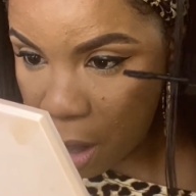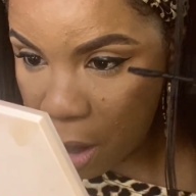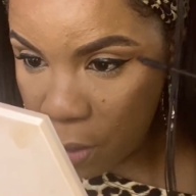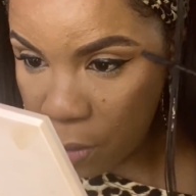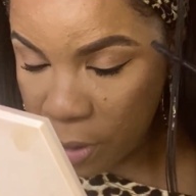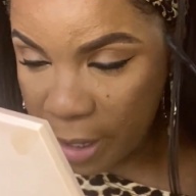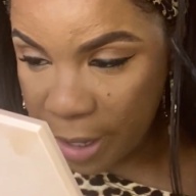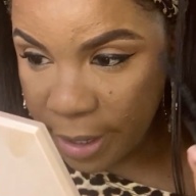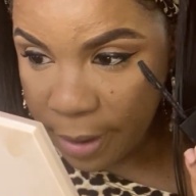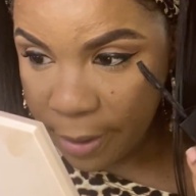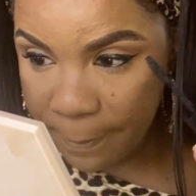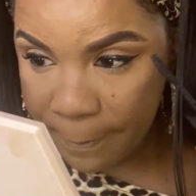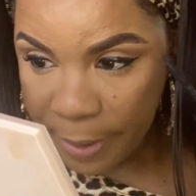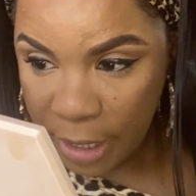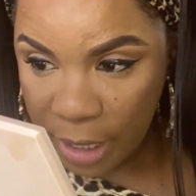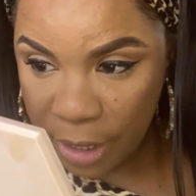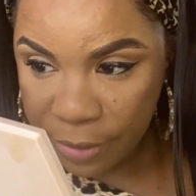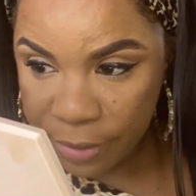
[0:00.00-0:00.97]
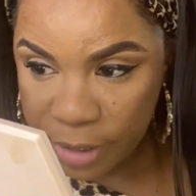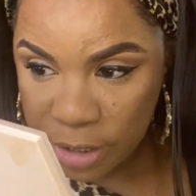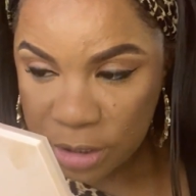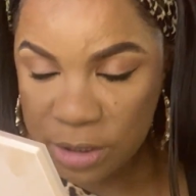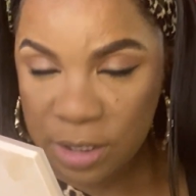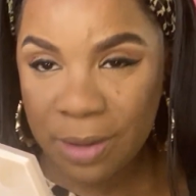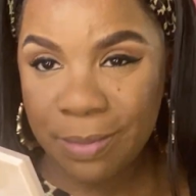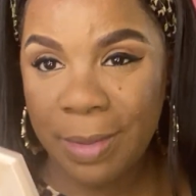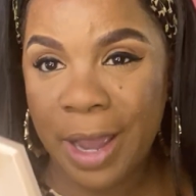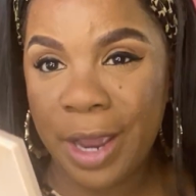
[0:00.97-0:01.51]
would I compare it
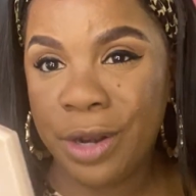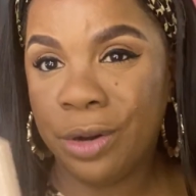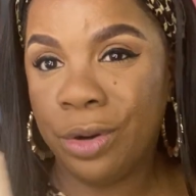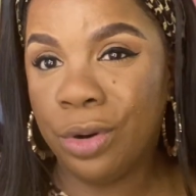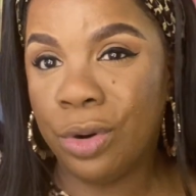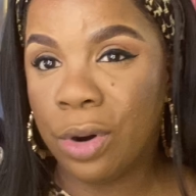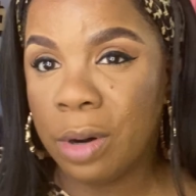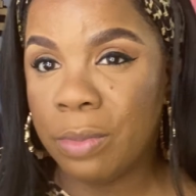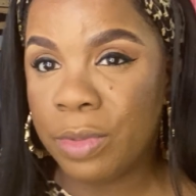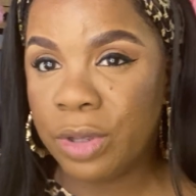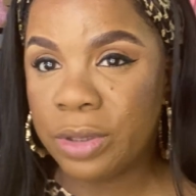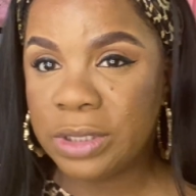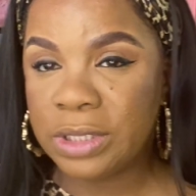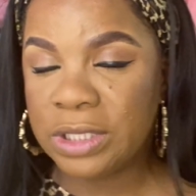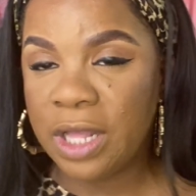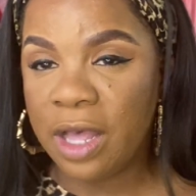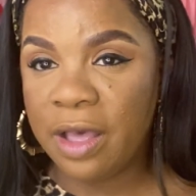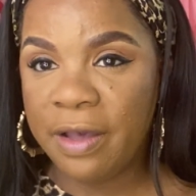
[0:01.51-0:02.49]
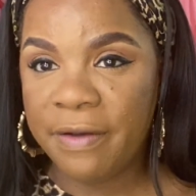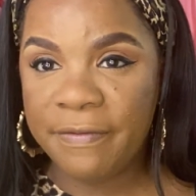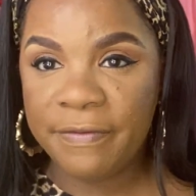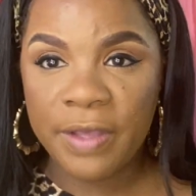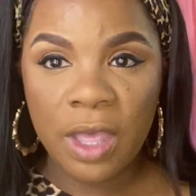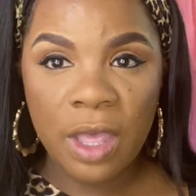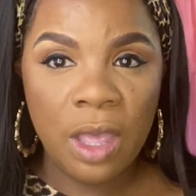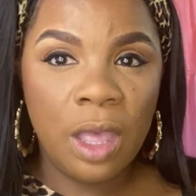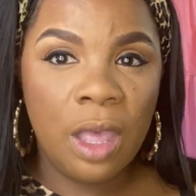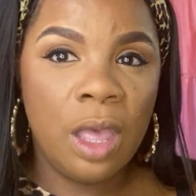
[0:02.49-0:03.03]
to my normal stuff?
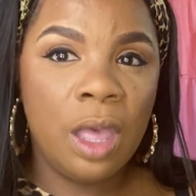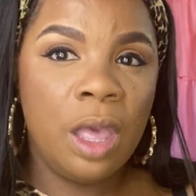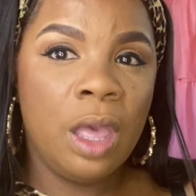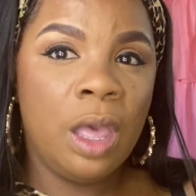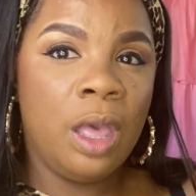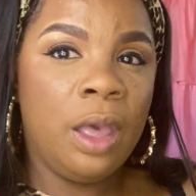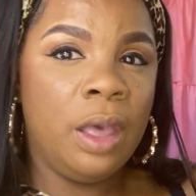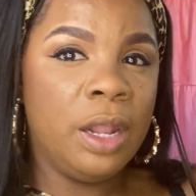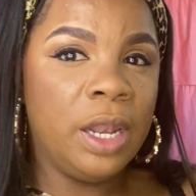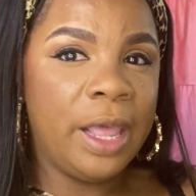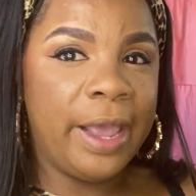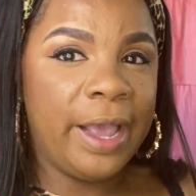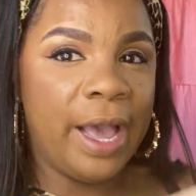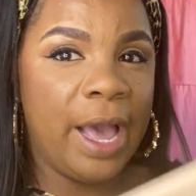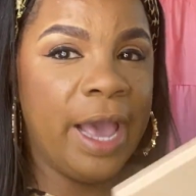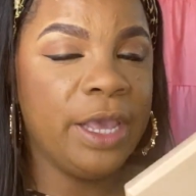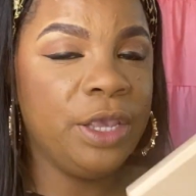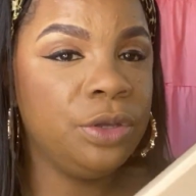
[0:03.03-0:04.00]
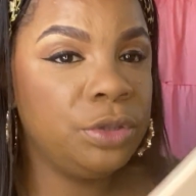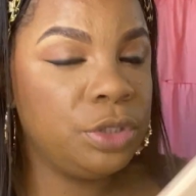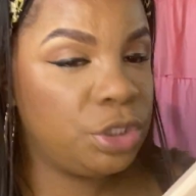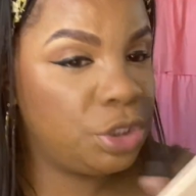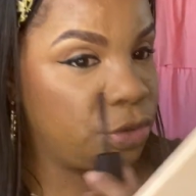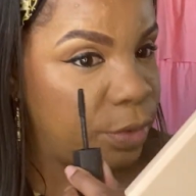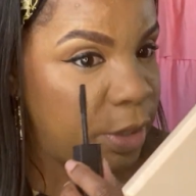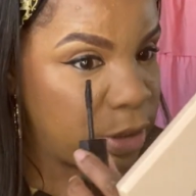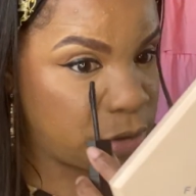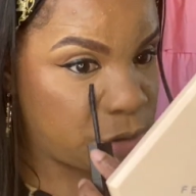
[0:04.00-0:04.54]
Like, I use
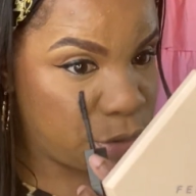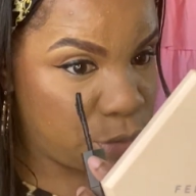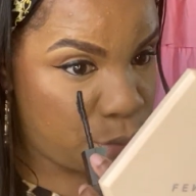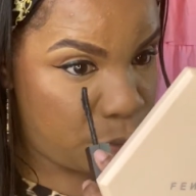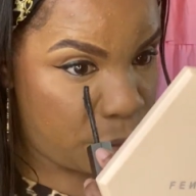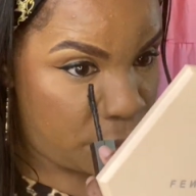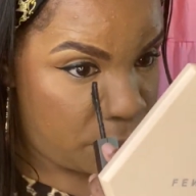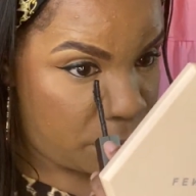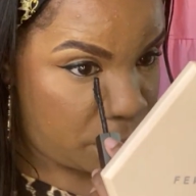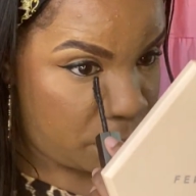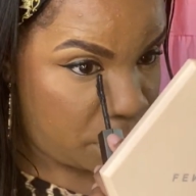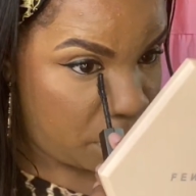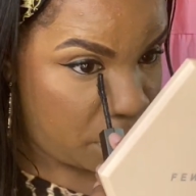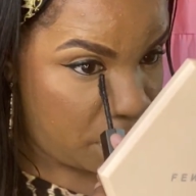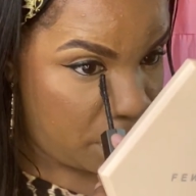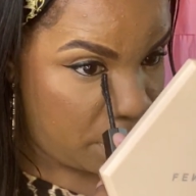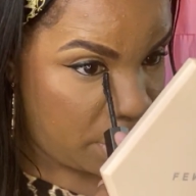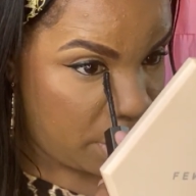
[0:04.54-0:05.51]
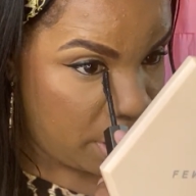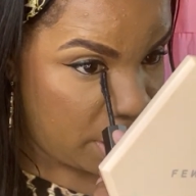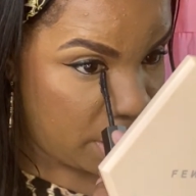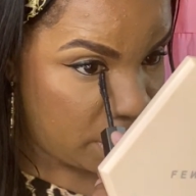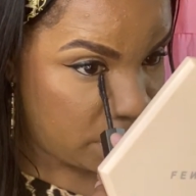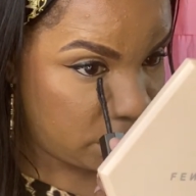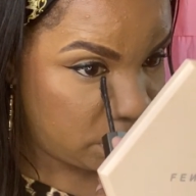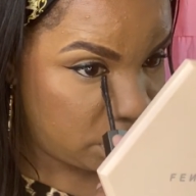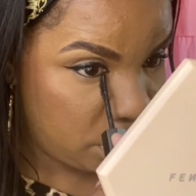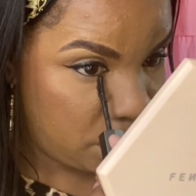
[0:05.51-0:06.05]
drugstore,
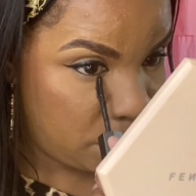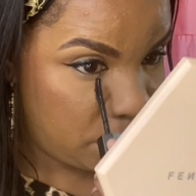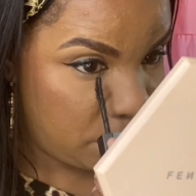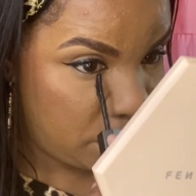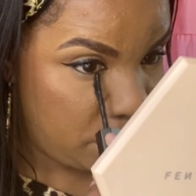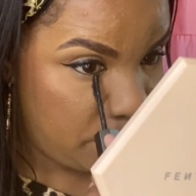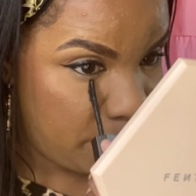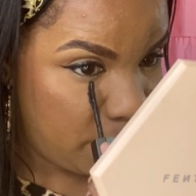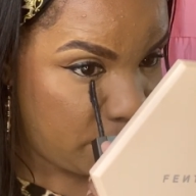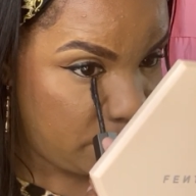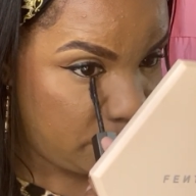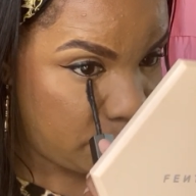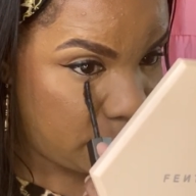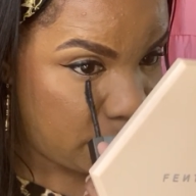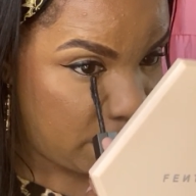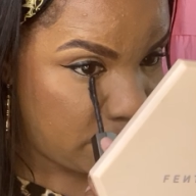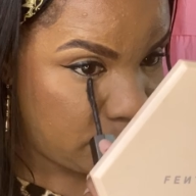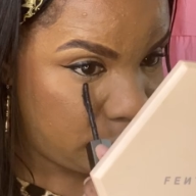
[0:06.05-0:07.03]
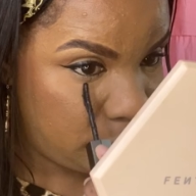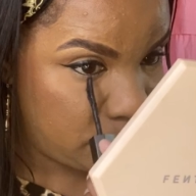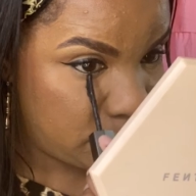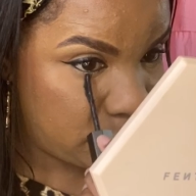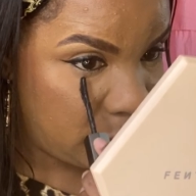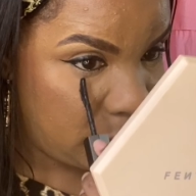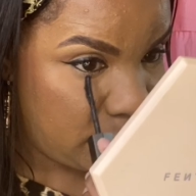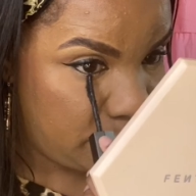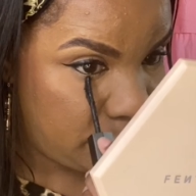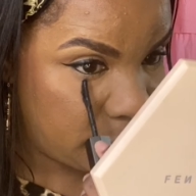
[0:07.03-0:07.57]
okay? So the makeup that I use
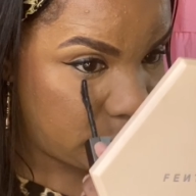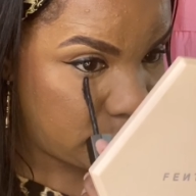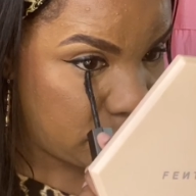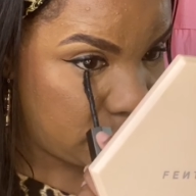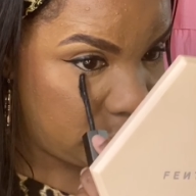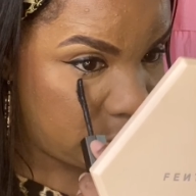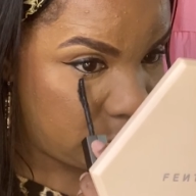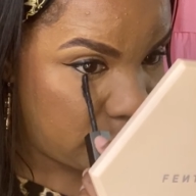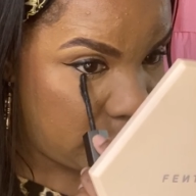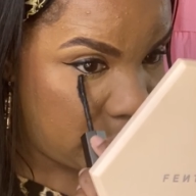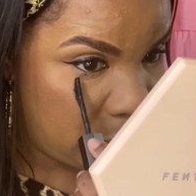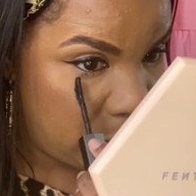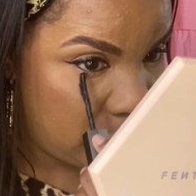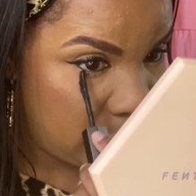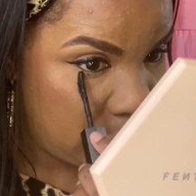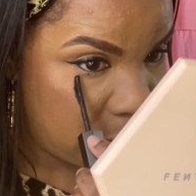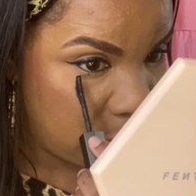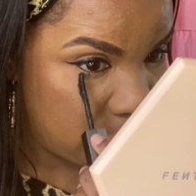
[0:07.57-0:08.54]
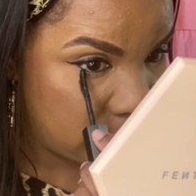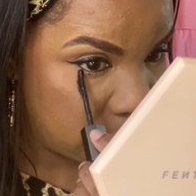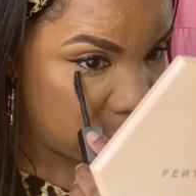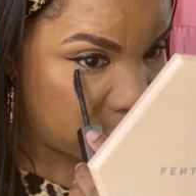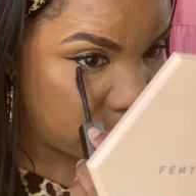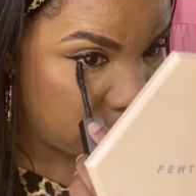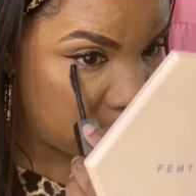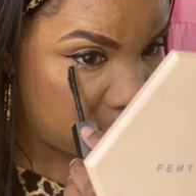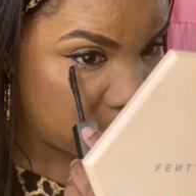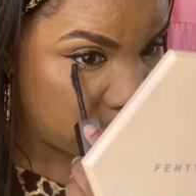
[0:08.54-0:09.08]
every single day is
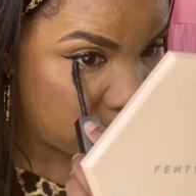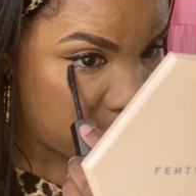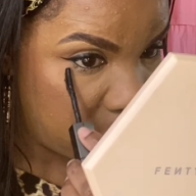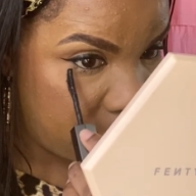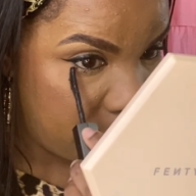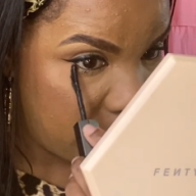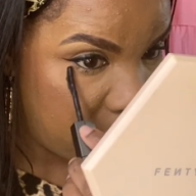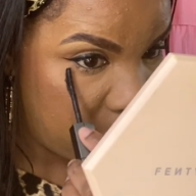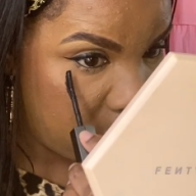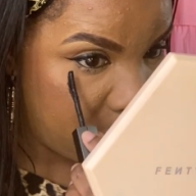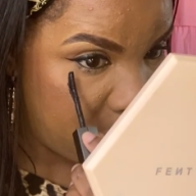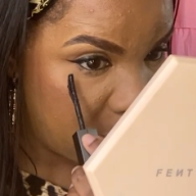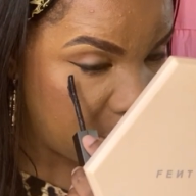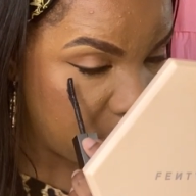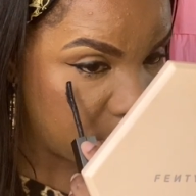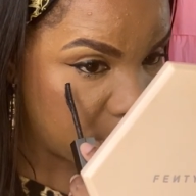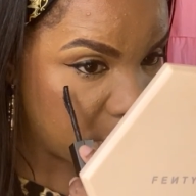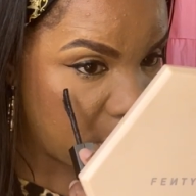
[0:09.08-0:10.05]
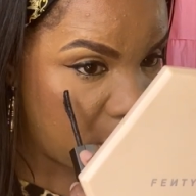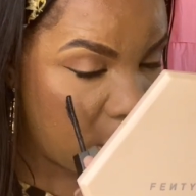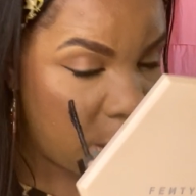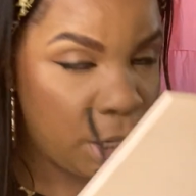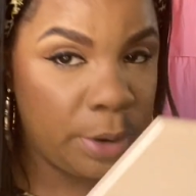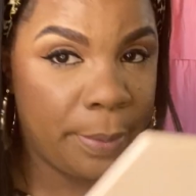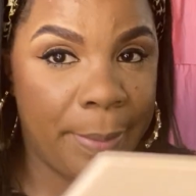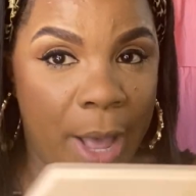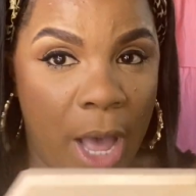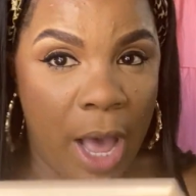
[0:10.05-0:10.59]
drugstore makeup. I use
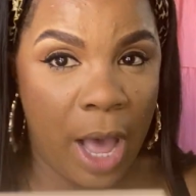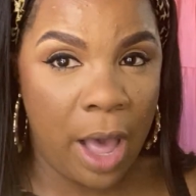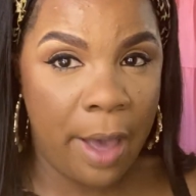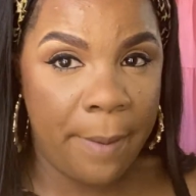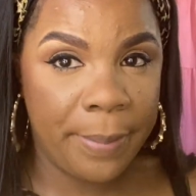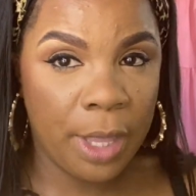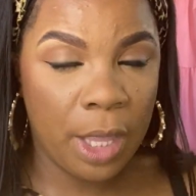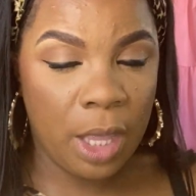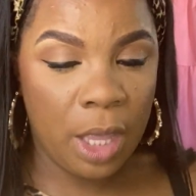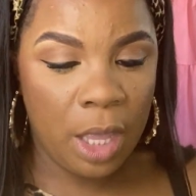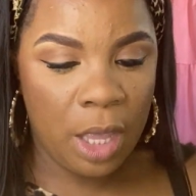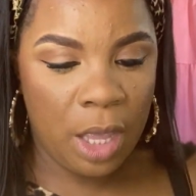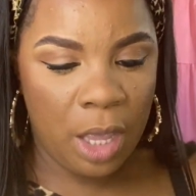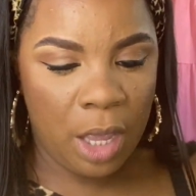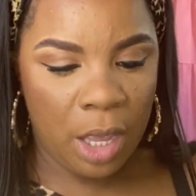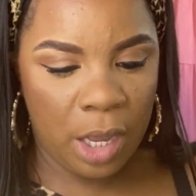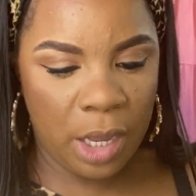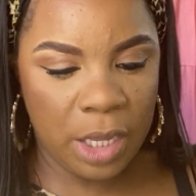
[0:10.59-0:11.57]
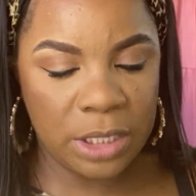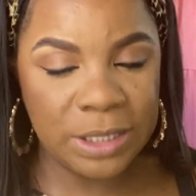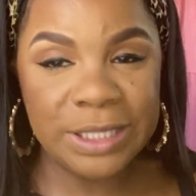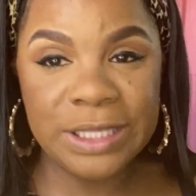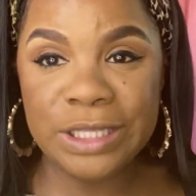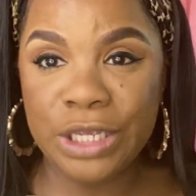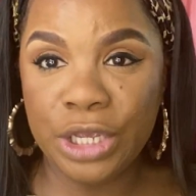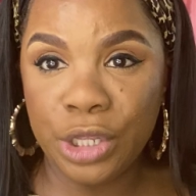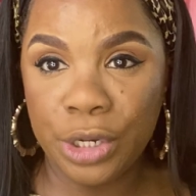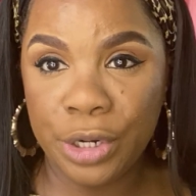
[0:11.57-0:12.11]
ColourPop
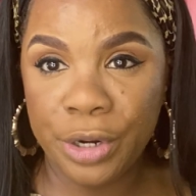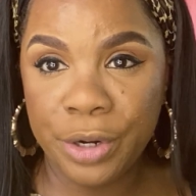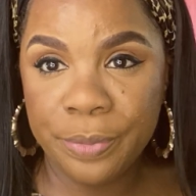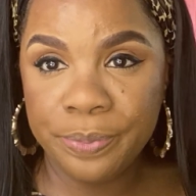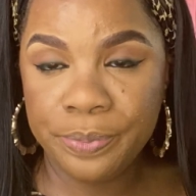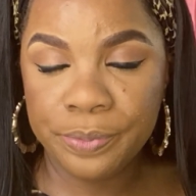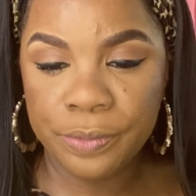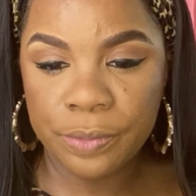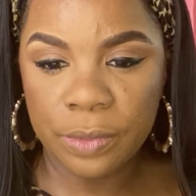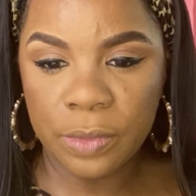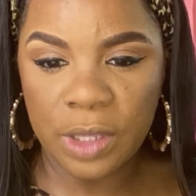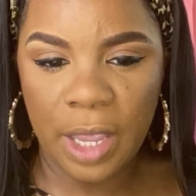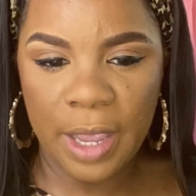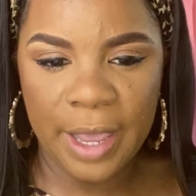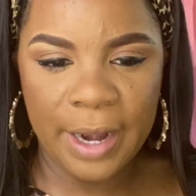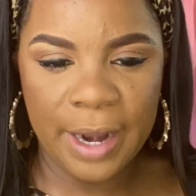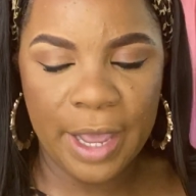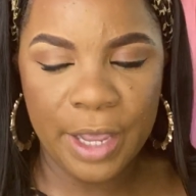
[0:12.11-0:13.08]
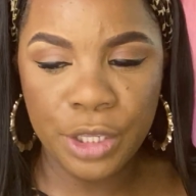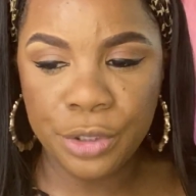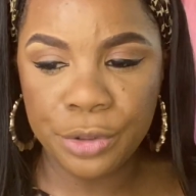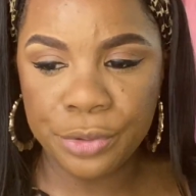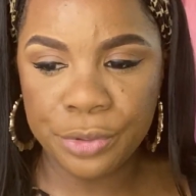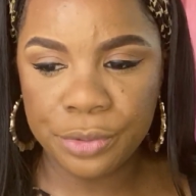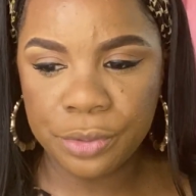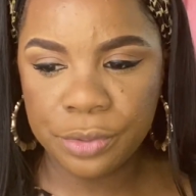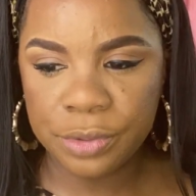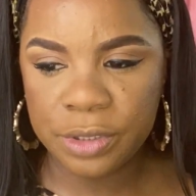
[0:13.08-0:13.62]
concealer, and I
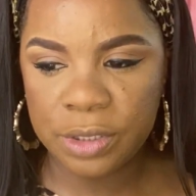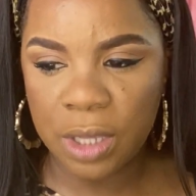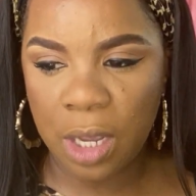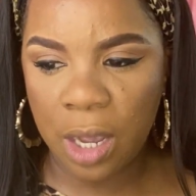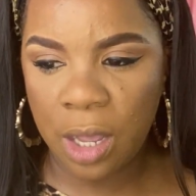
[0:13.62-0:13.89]
use